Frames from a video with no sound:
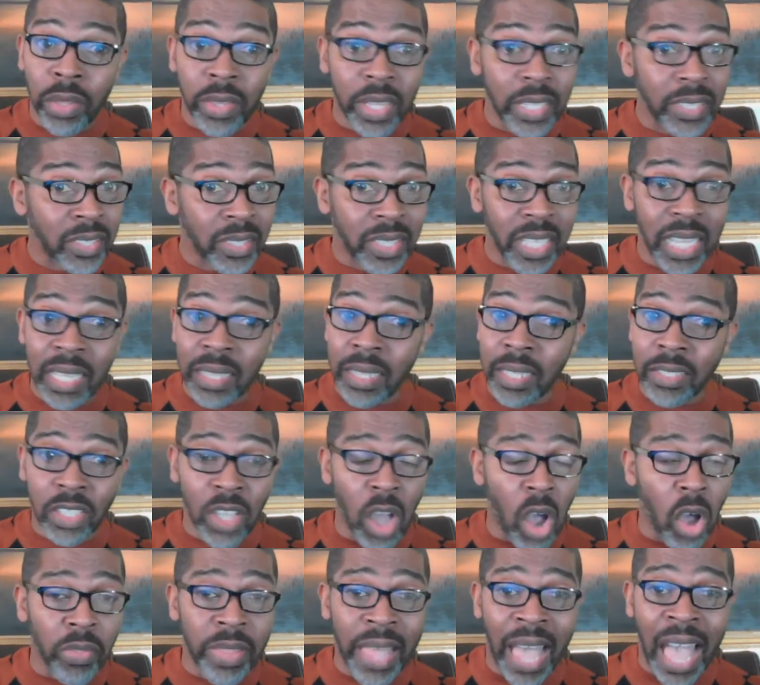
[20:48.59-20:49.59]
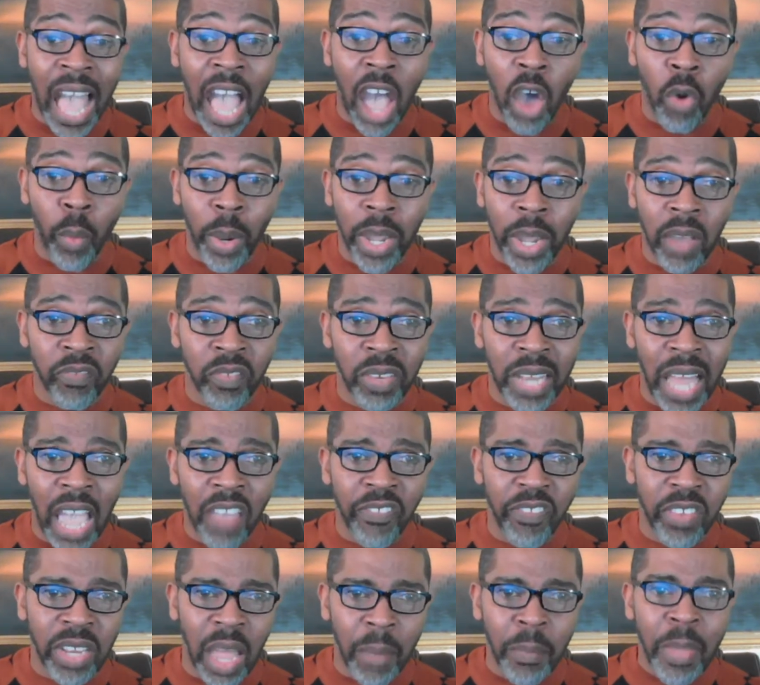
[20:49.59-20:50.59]
on this thing that's called the highway of
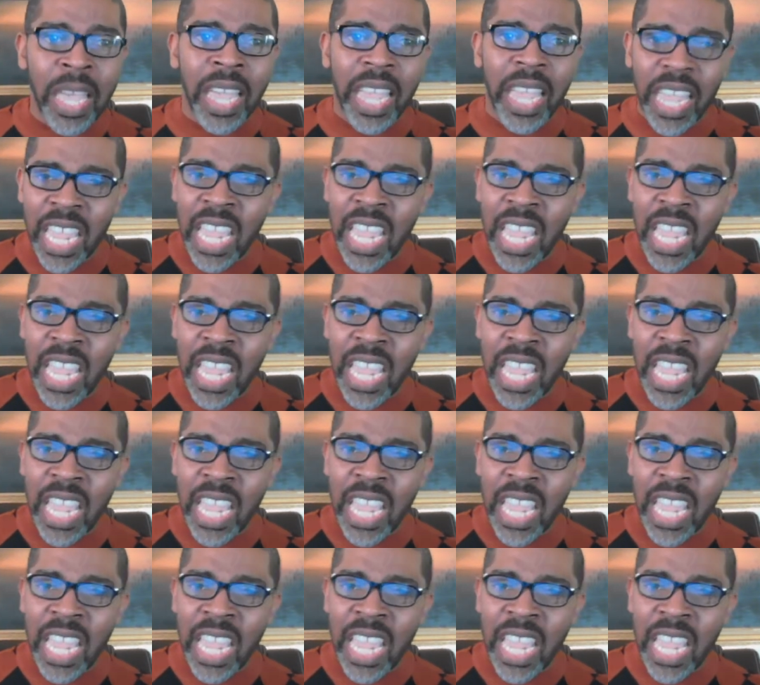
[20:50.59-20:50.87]
life and i'm